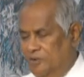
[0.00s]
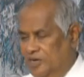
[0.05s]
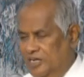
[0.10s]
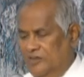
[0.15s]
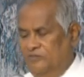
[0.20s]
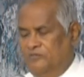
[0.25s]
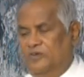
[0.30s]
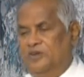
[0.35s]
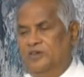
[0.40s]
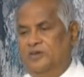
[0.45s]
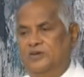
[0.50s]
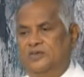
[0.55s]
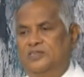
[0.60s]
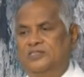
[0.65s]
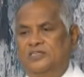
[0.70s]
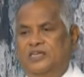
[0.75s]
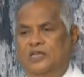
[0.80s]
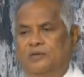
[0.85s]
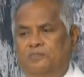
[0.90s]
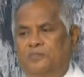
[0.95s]
Pray for
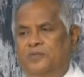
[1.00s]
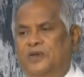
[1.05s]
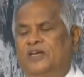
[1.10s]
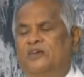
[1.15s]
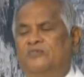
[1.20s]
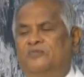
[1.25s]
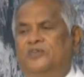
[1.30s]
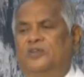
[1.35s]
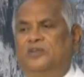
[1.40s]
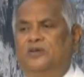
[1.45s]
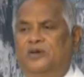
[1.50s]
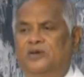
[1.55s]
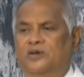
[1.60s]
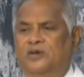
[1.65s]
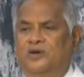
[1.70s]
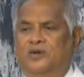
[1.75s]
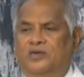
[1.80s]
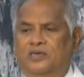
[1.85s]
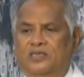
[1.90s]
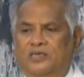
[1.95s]
your son, pray for your
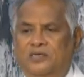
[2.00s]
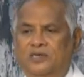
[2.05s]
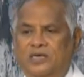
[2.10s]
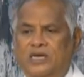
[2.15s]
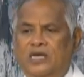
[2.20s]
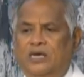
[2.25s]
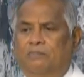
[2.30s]
daughter.